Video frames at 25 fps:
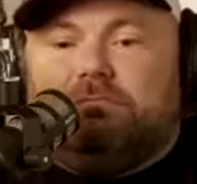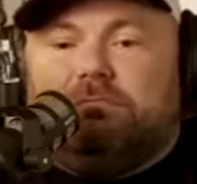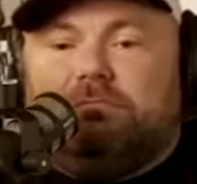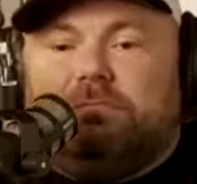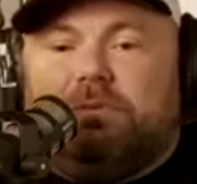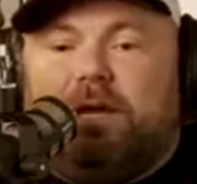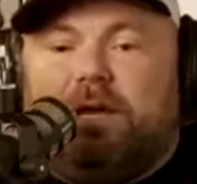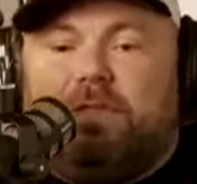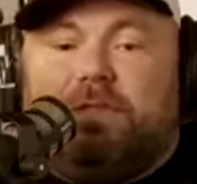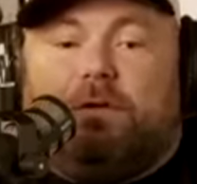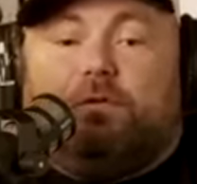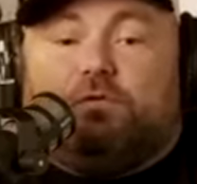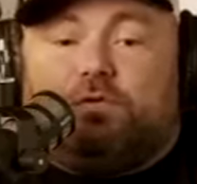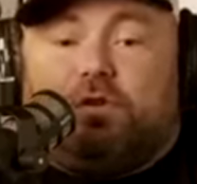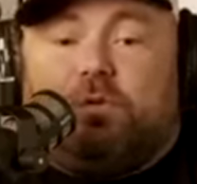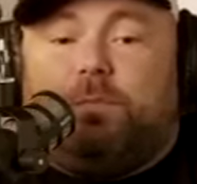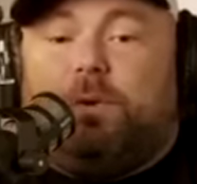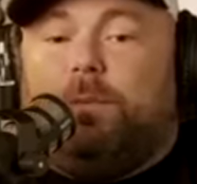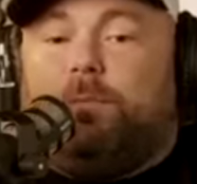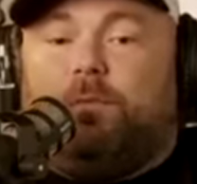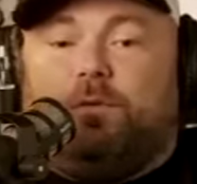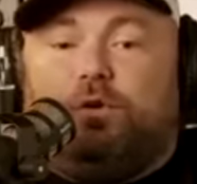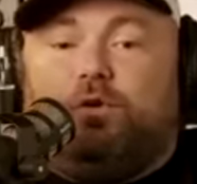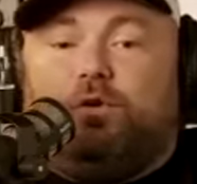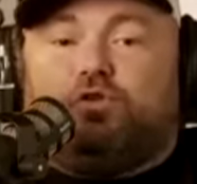And those yeah. are the
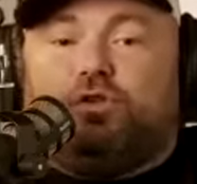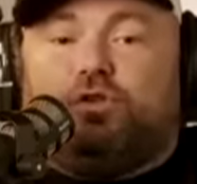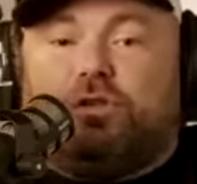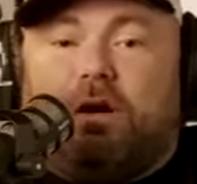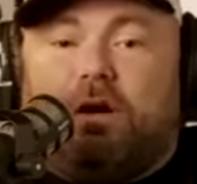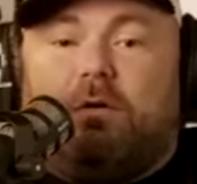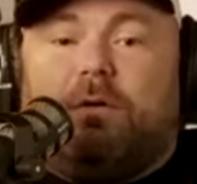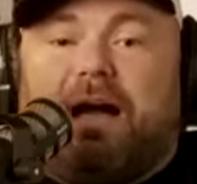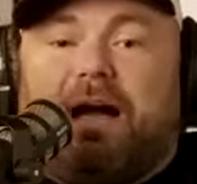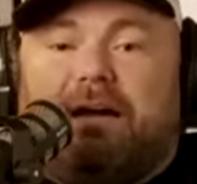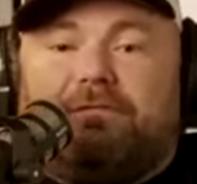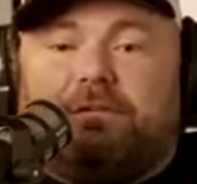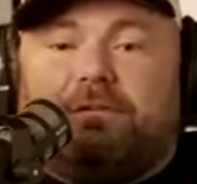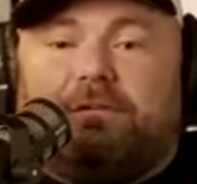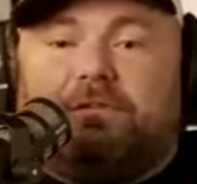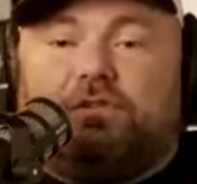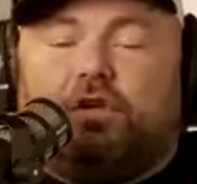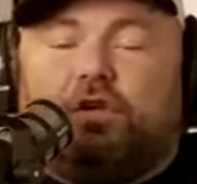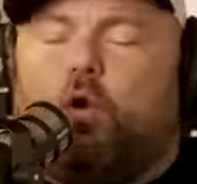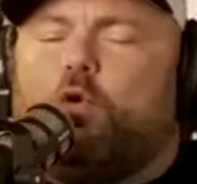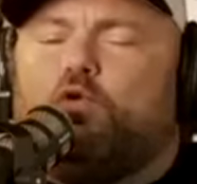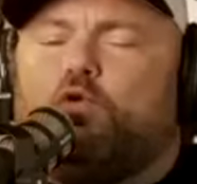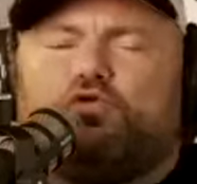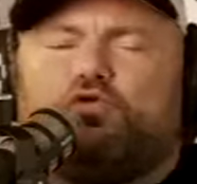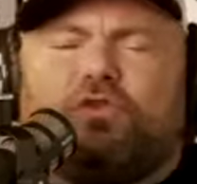people you should go after.
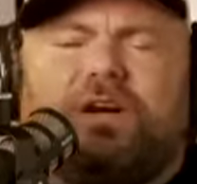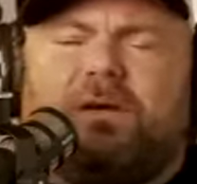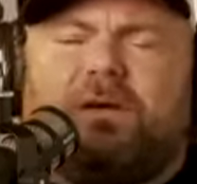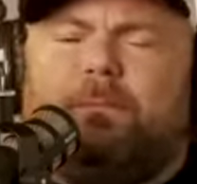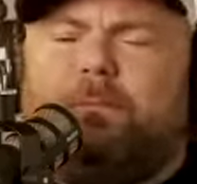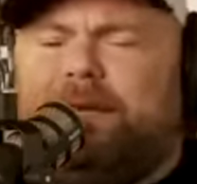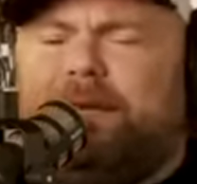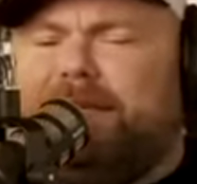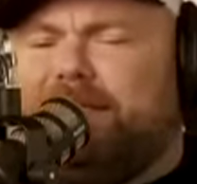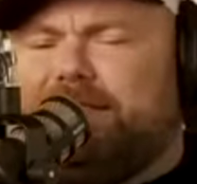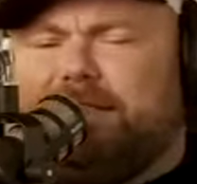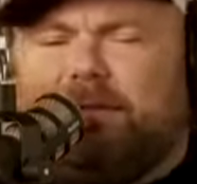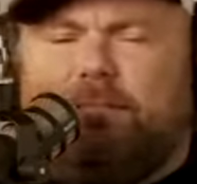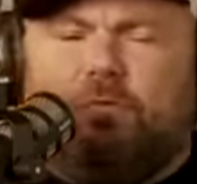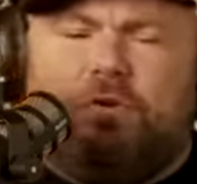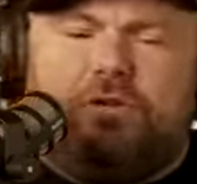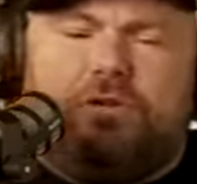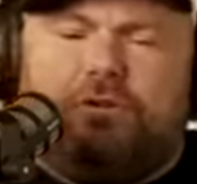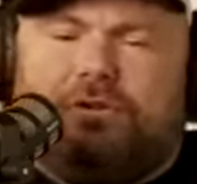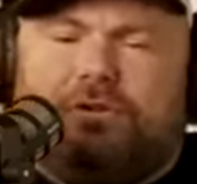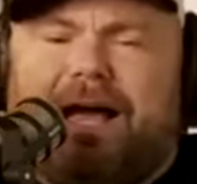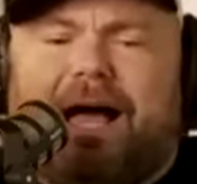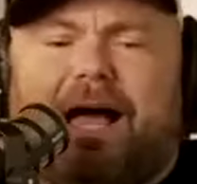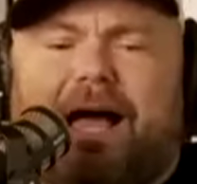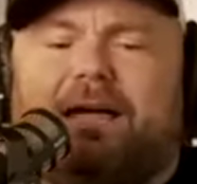Don't try to be someone
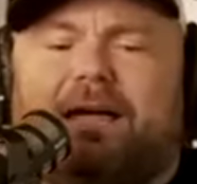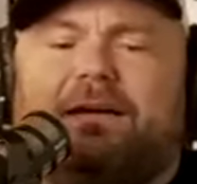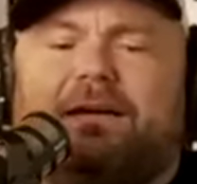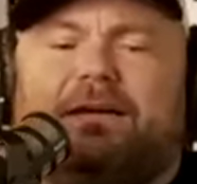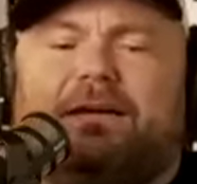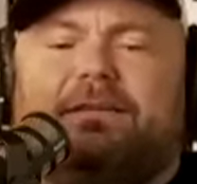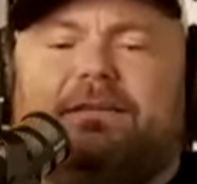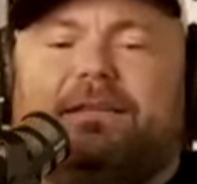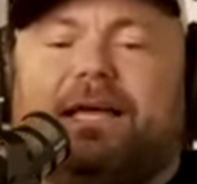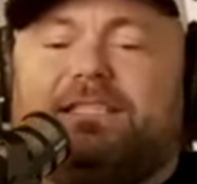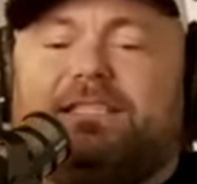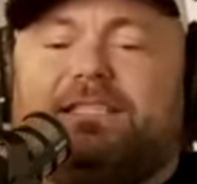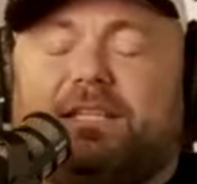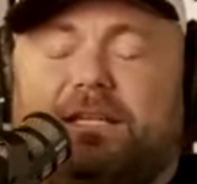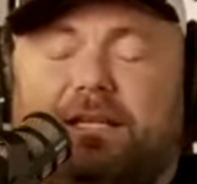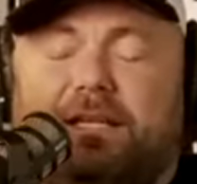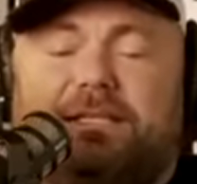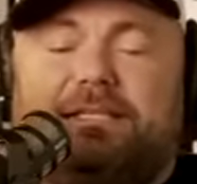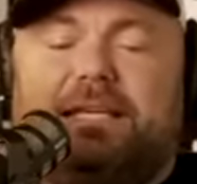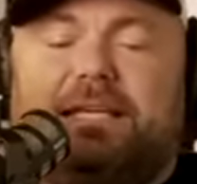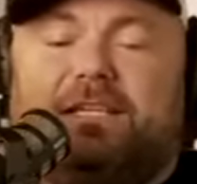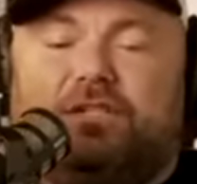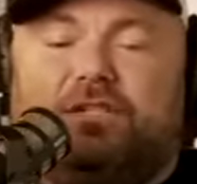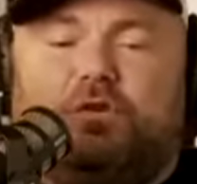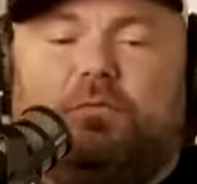you're not. That's going to
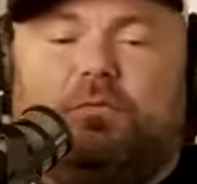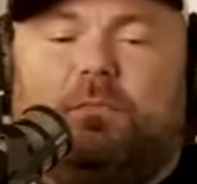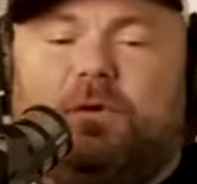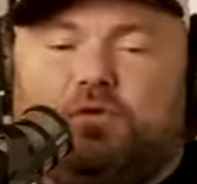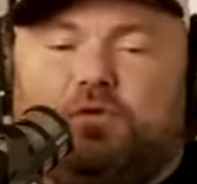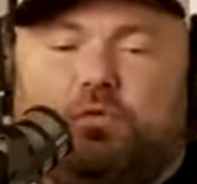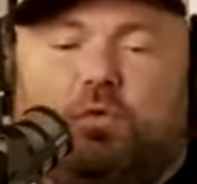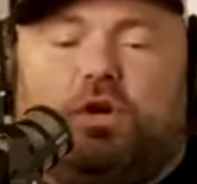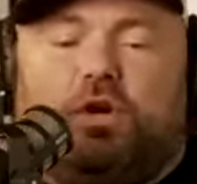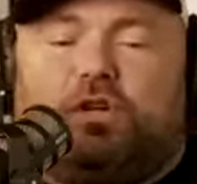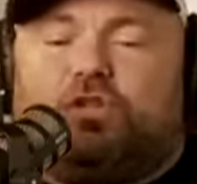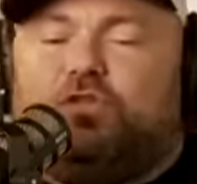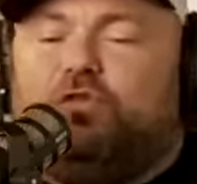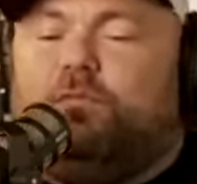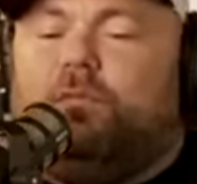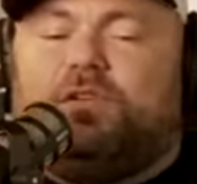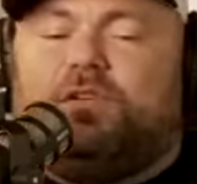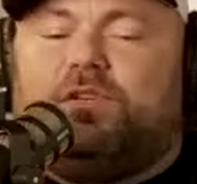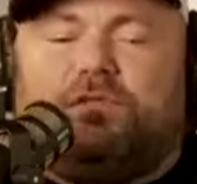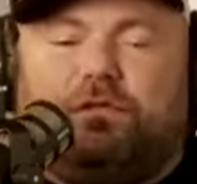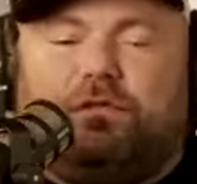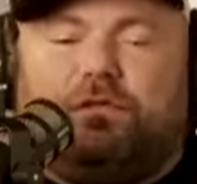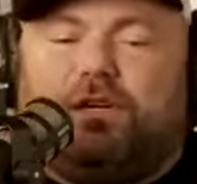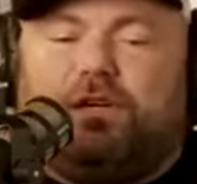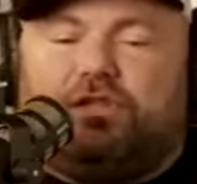take too much work, too
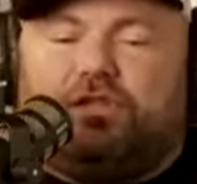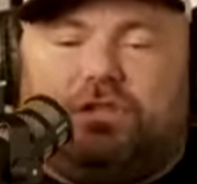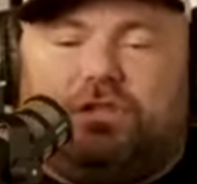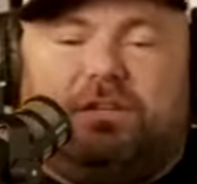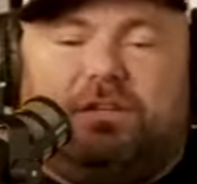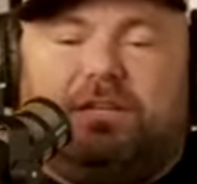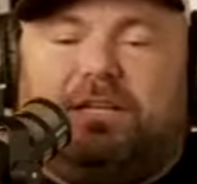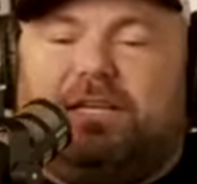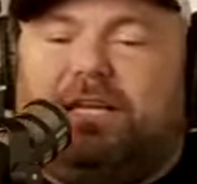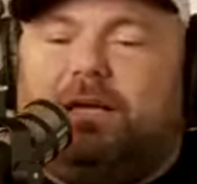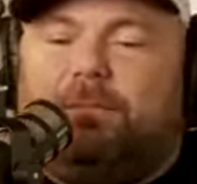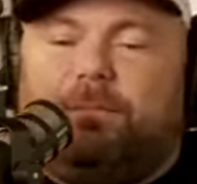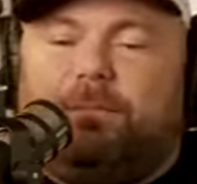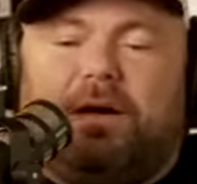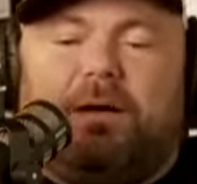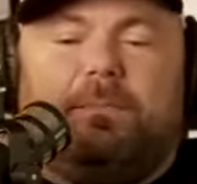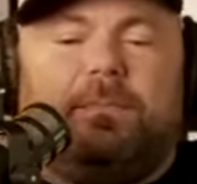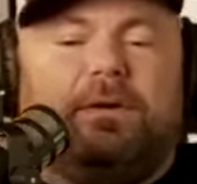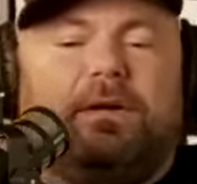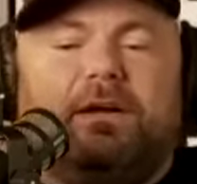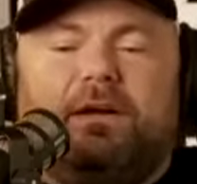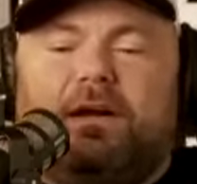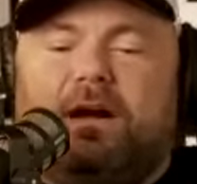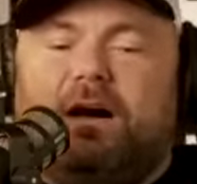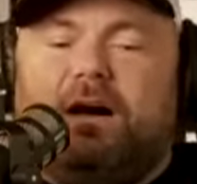much friction to keep
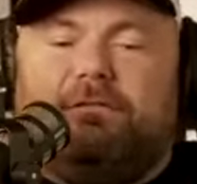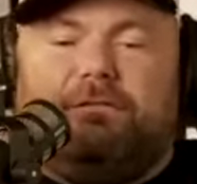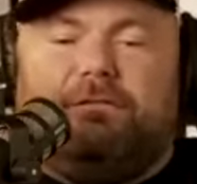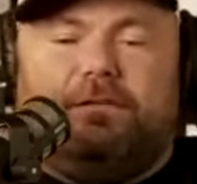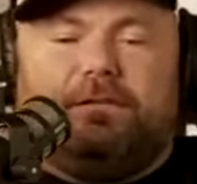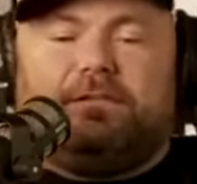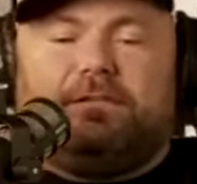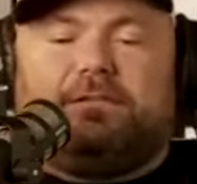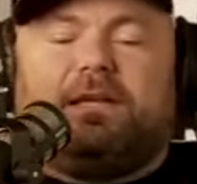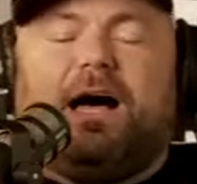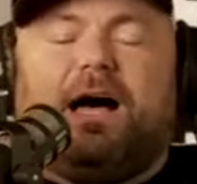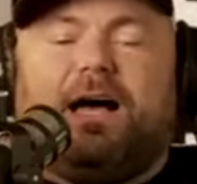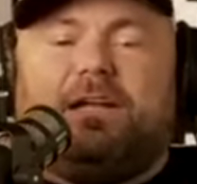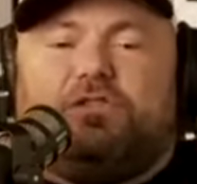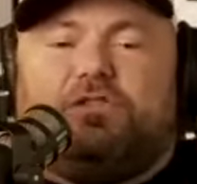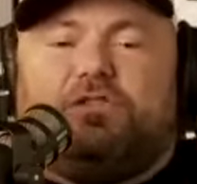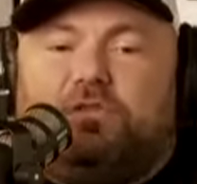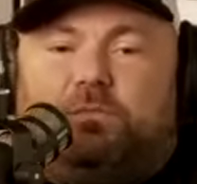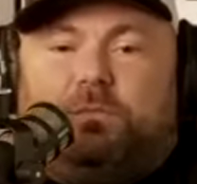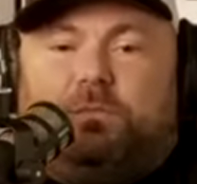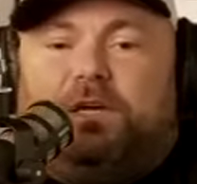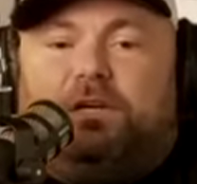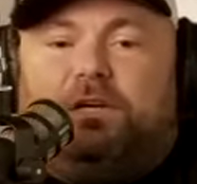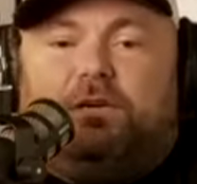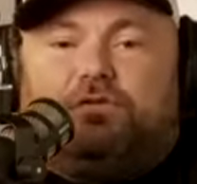up a facade.
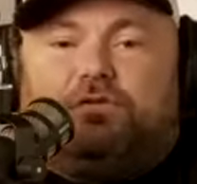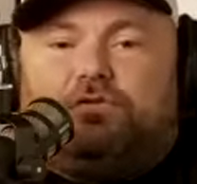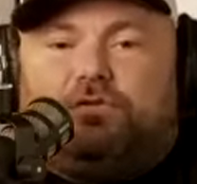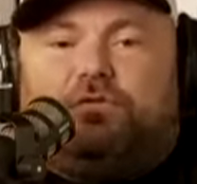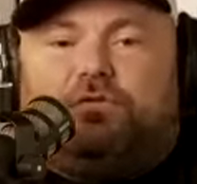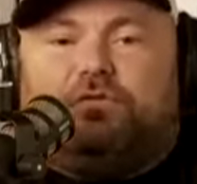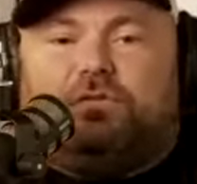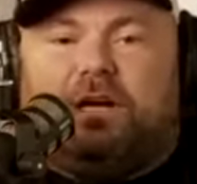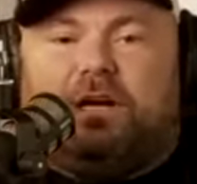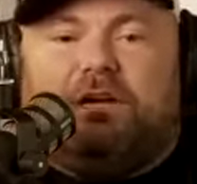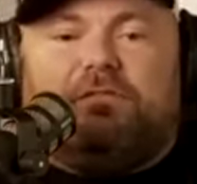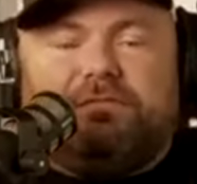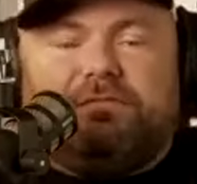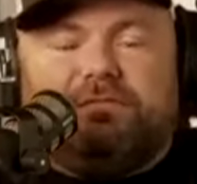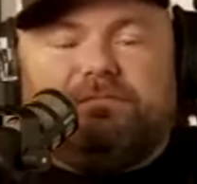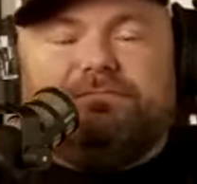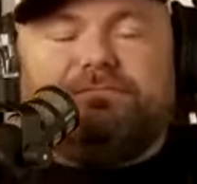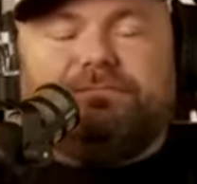Just be your true self.